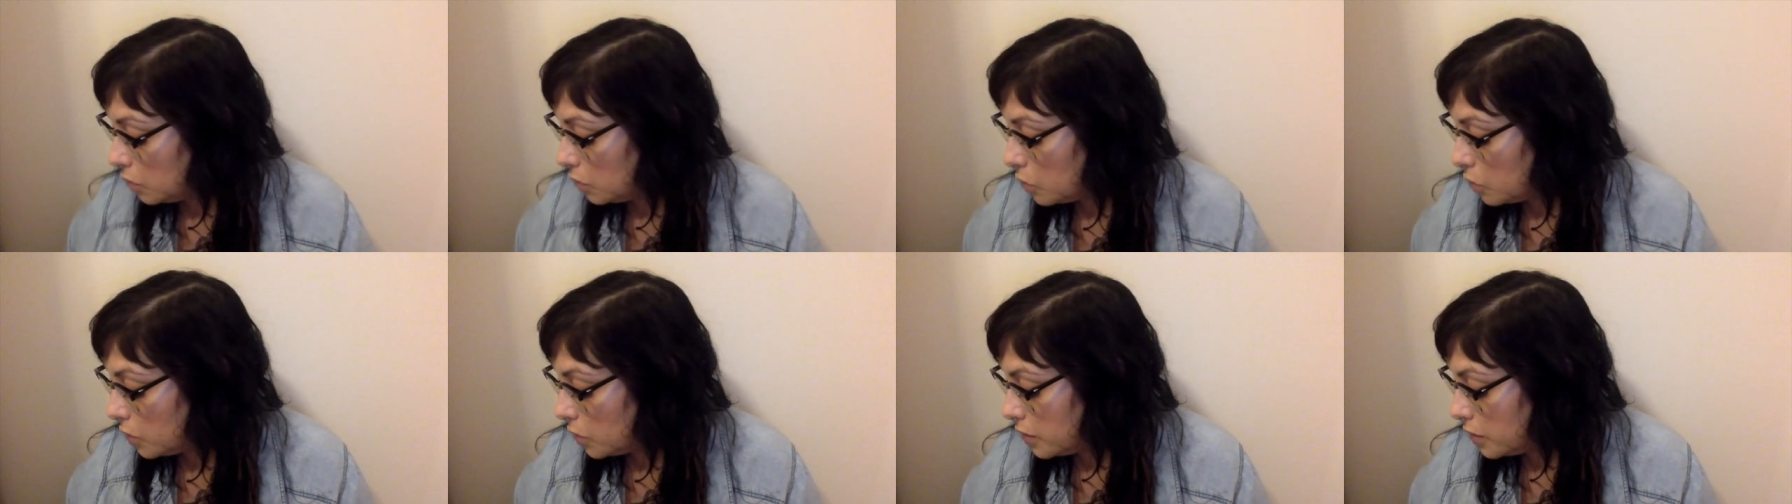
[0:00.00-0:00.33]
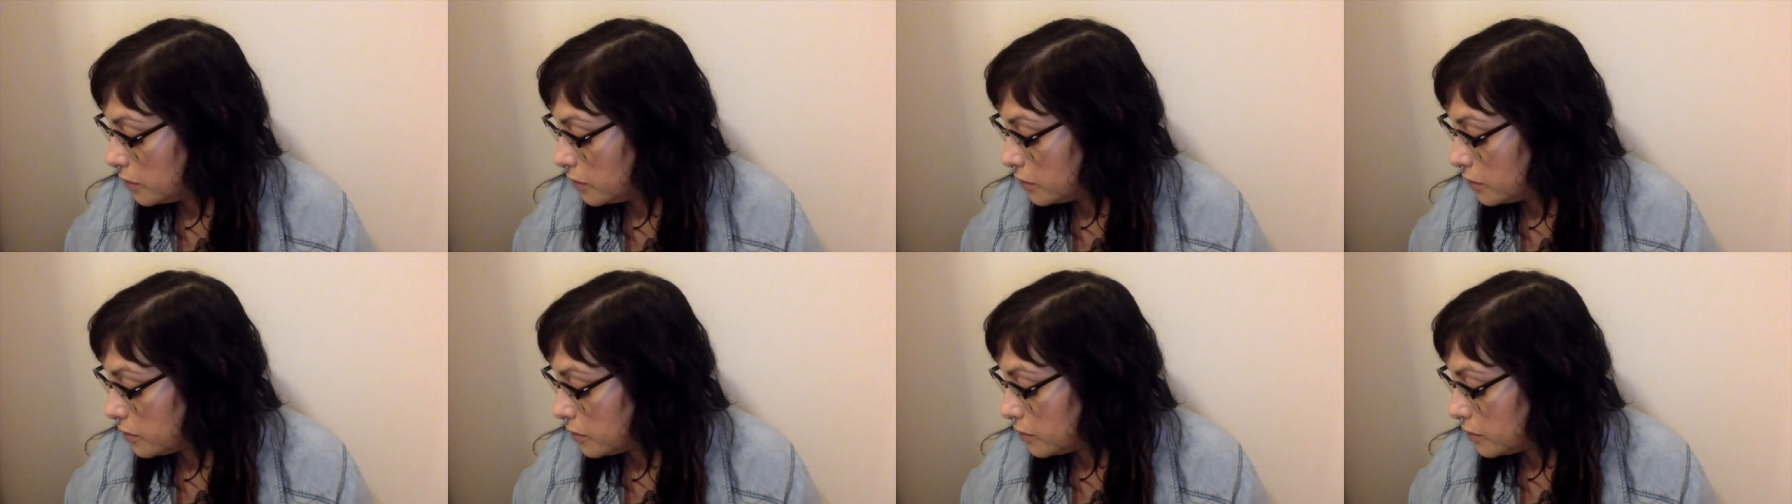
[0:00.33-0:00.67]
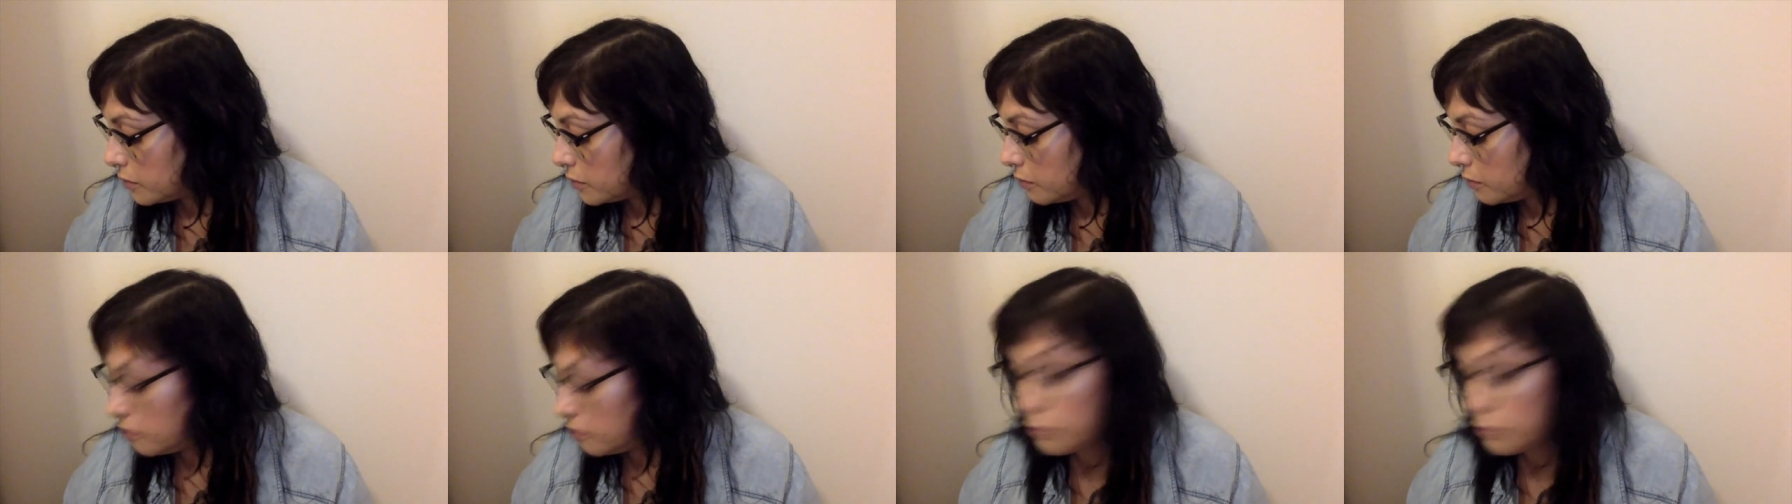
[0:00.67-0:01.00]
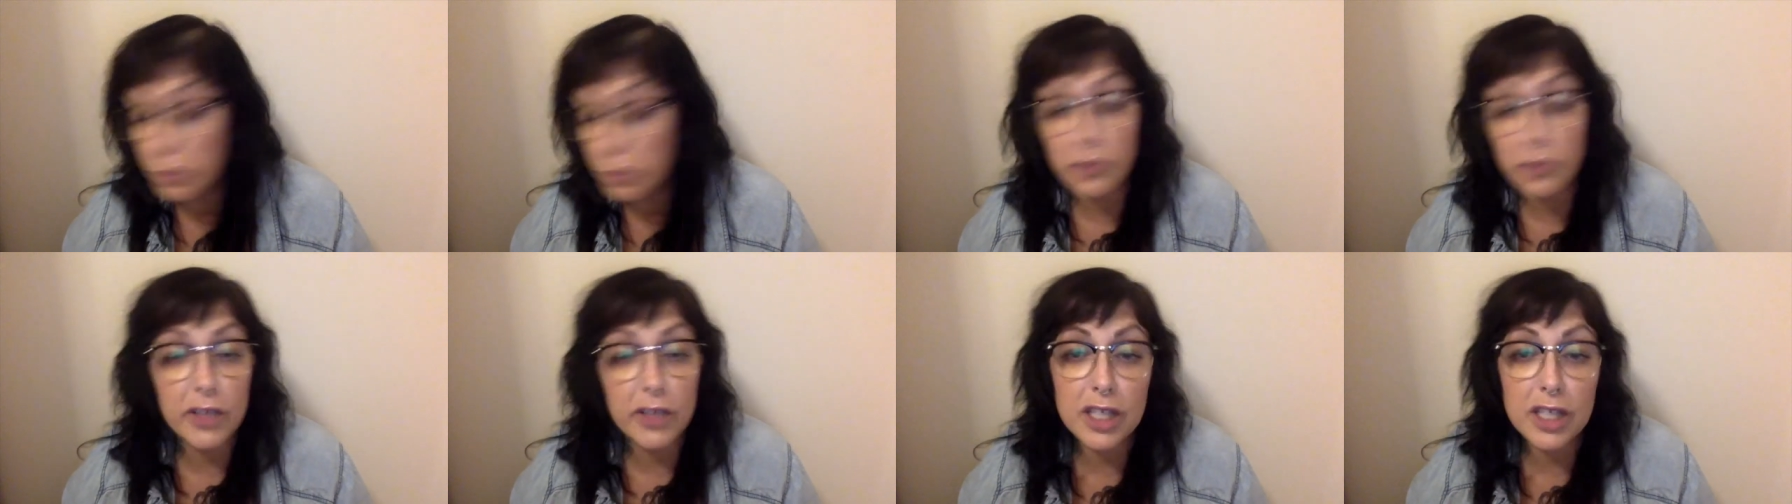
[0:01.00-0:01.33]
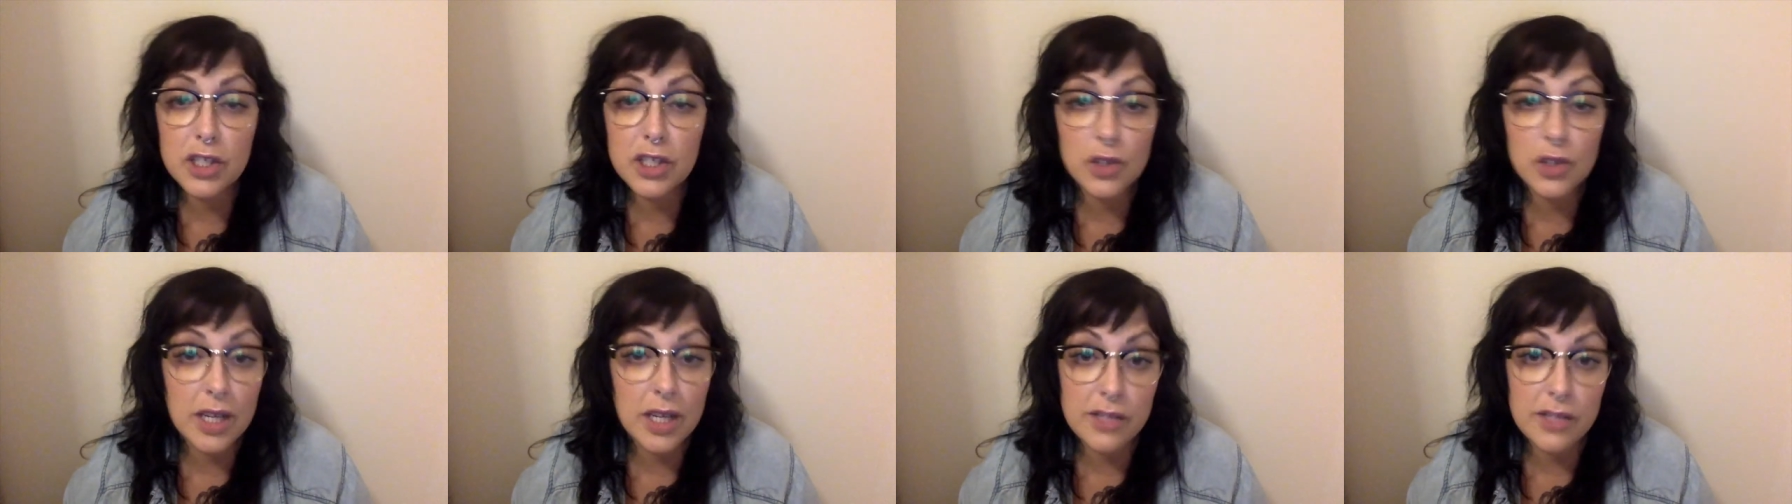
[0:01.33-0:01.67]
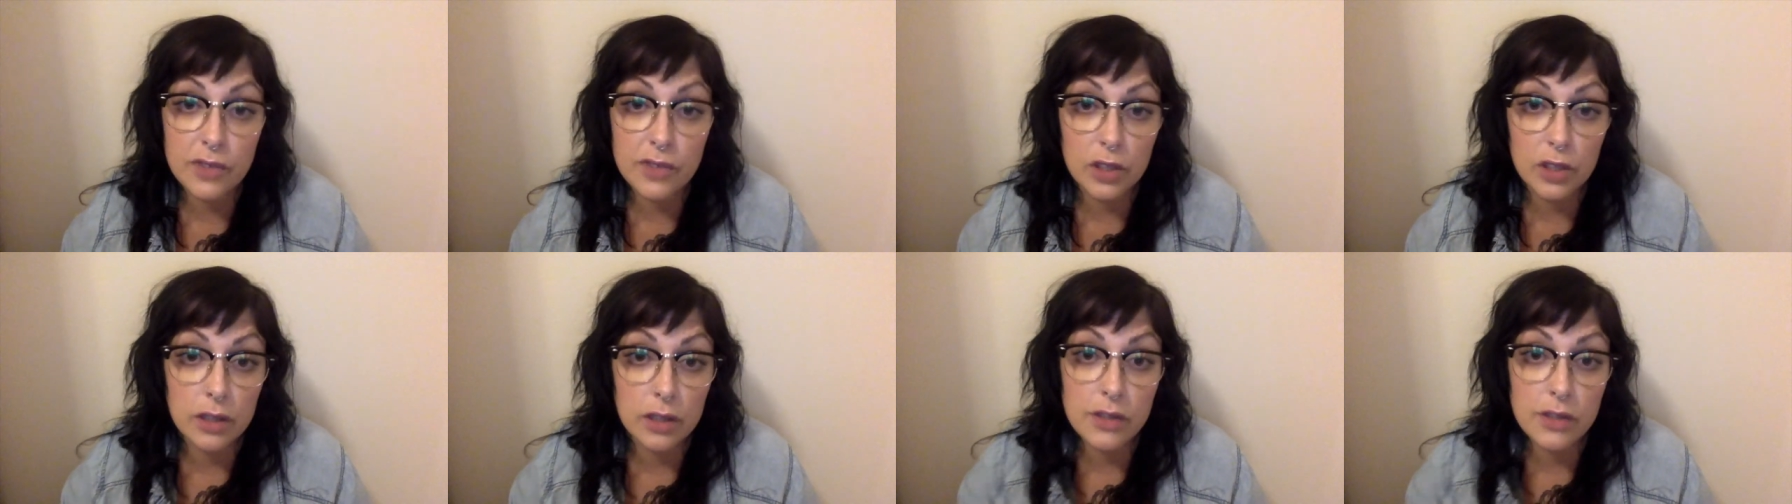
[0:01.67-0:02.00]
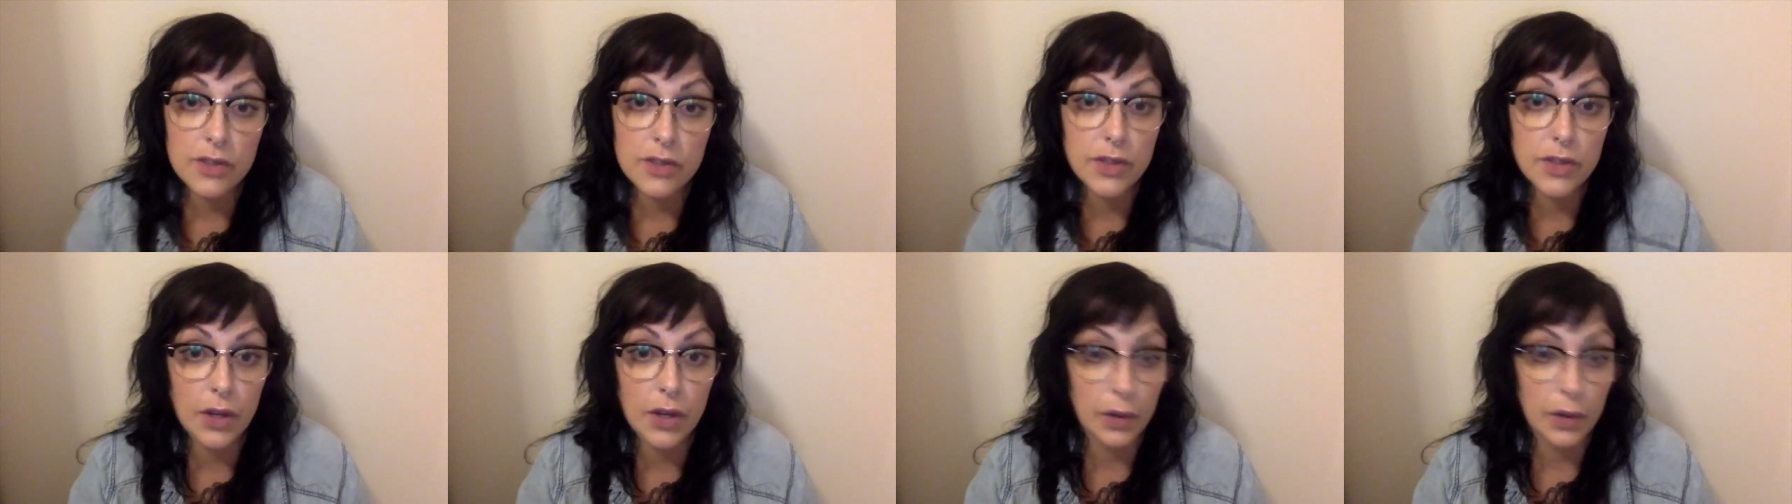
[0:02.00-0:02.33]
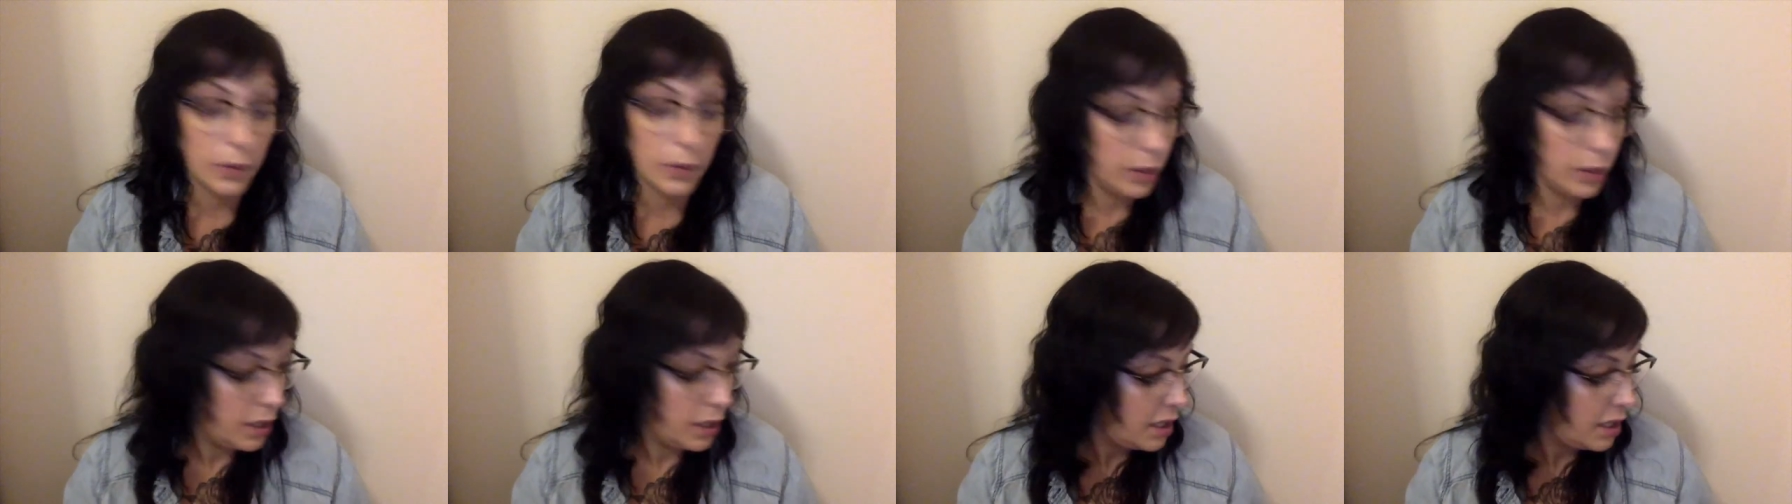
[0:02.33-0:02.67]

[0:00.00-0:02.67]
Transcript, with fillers: Lauren's moving is stressful, so